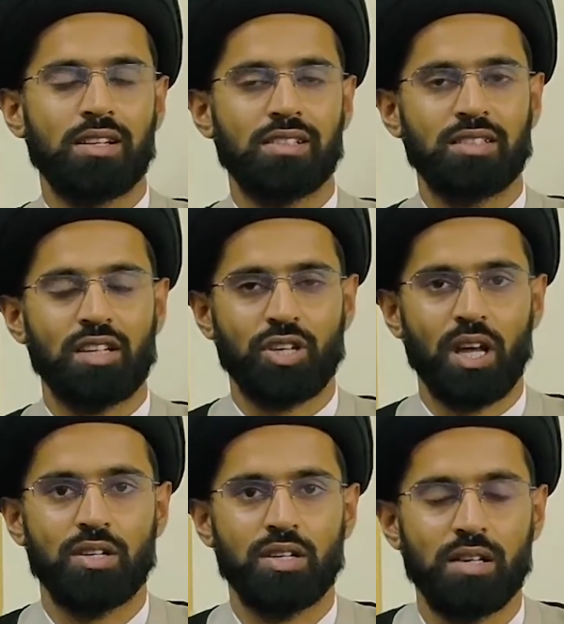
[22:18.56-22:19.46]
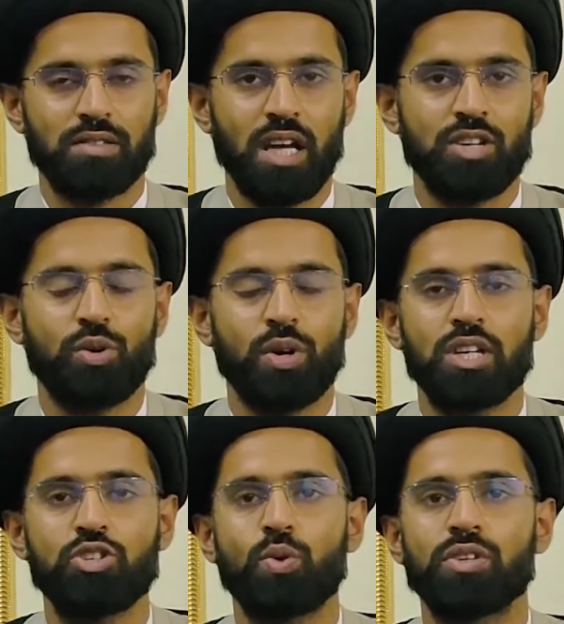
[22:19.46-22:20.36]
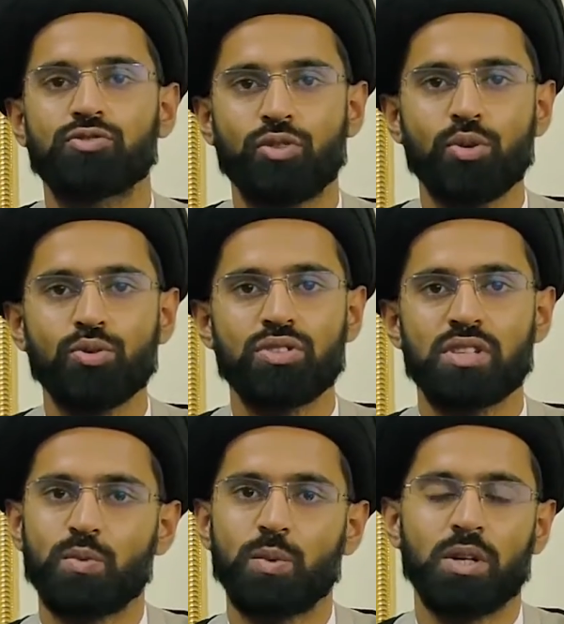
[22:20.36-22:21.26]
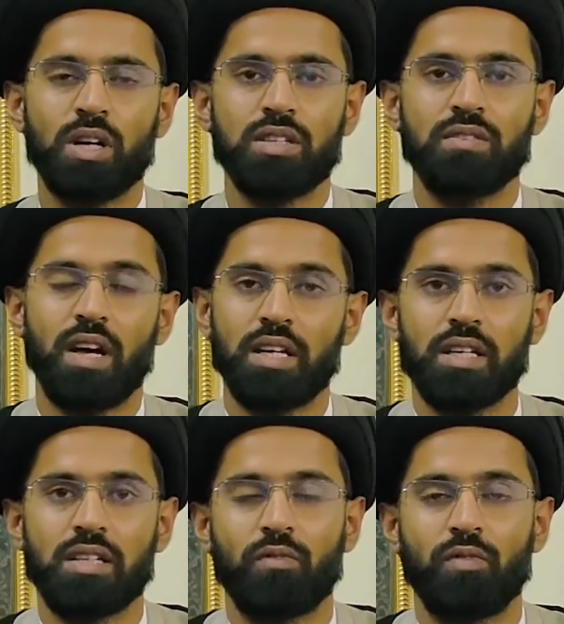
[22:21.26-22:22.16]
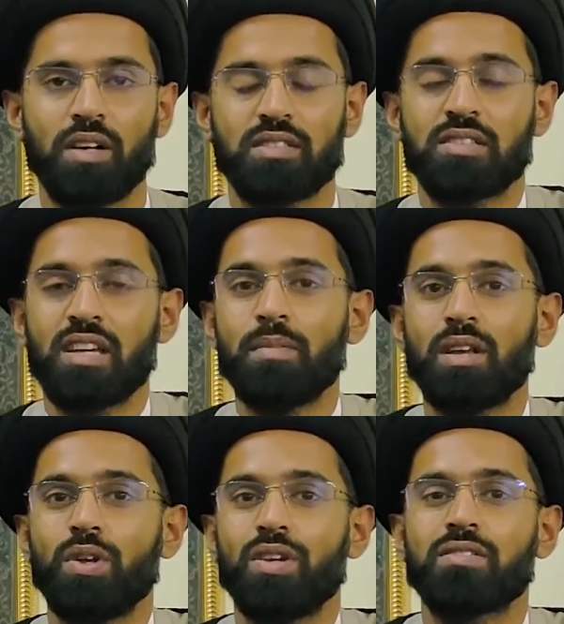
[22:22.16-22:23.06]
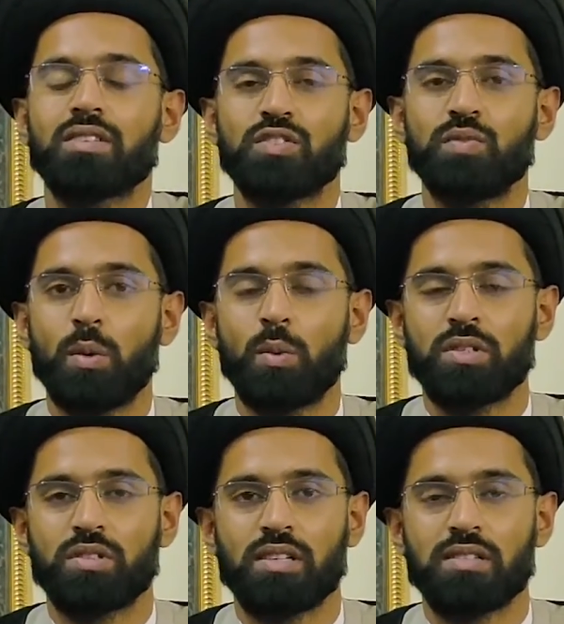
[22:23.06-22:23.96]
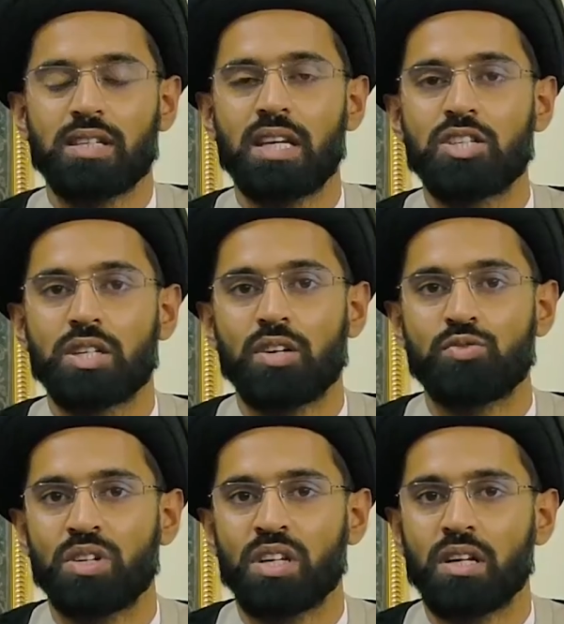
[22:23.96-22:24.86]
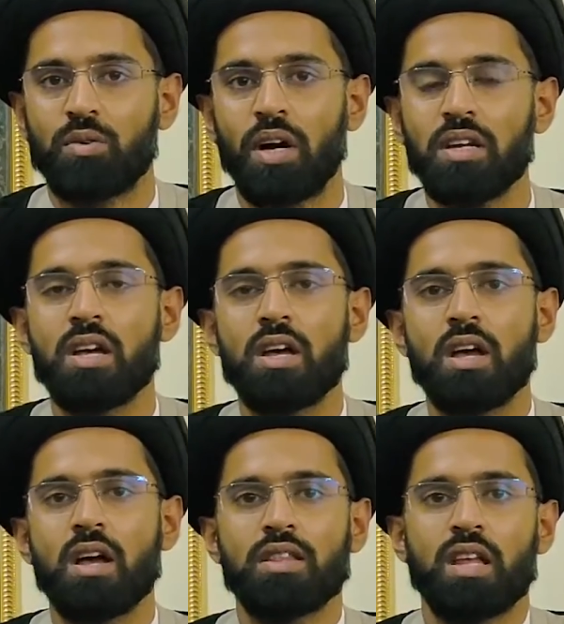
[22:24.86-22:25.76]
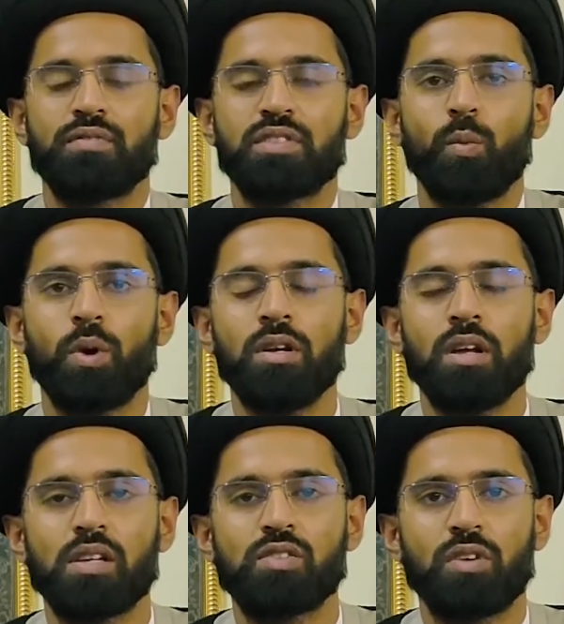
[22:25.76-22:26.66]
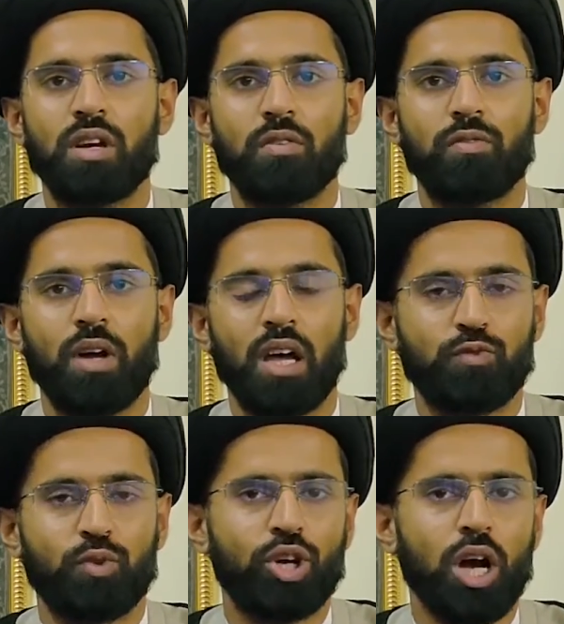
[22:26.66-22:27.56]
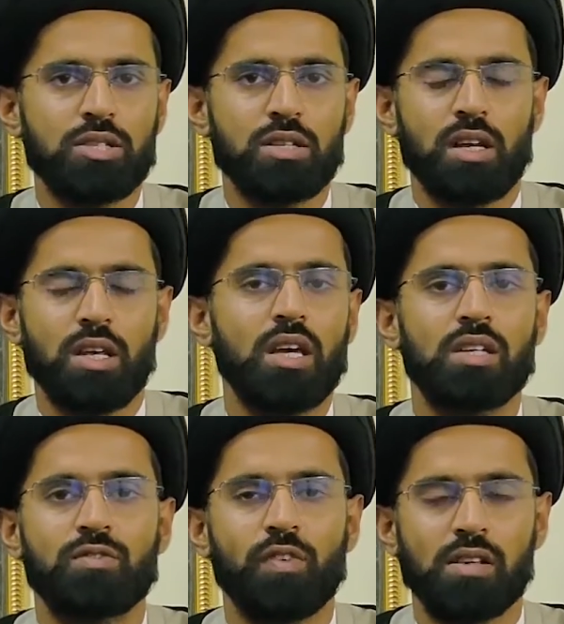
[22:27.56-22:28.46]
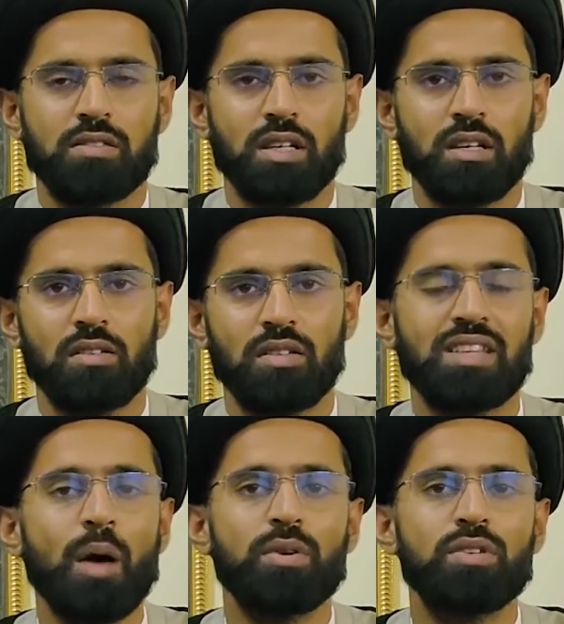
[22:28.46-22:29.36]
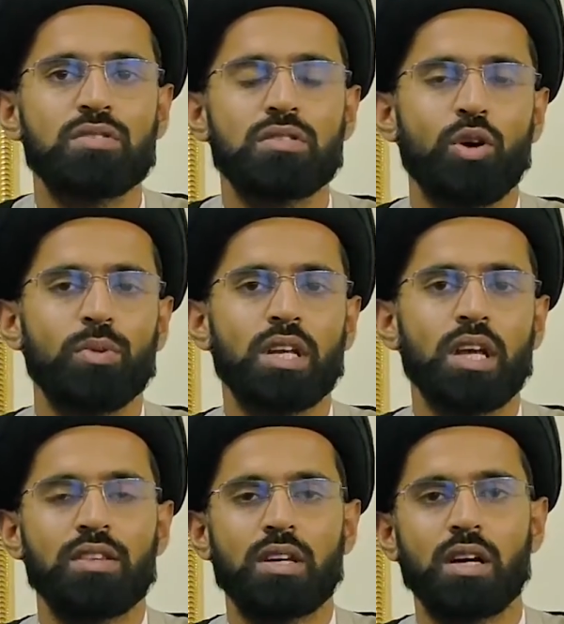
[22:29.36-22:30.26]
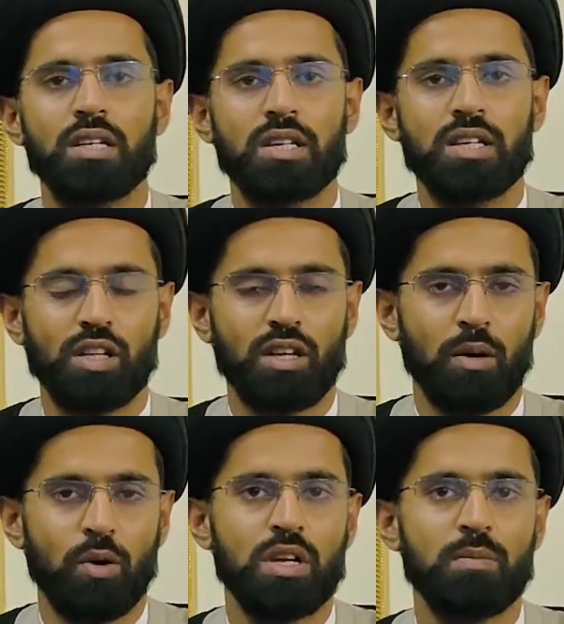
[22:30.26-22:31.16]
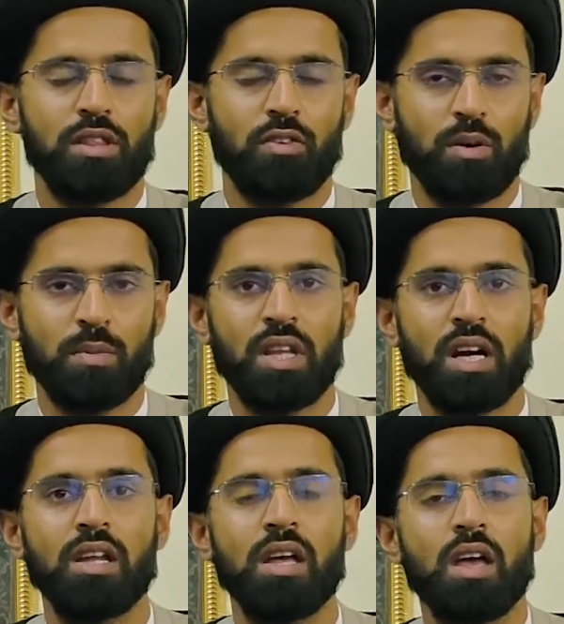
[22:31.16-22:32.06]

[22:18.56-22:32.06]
such kind of dust enter into his throat, this will not invalidate the fast. The same thing we discussed while we were discussing eating and drinking, right? That if someone has forgotten that he is fasting, this happens normally in the earlier days of the holy month of Ramadan,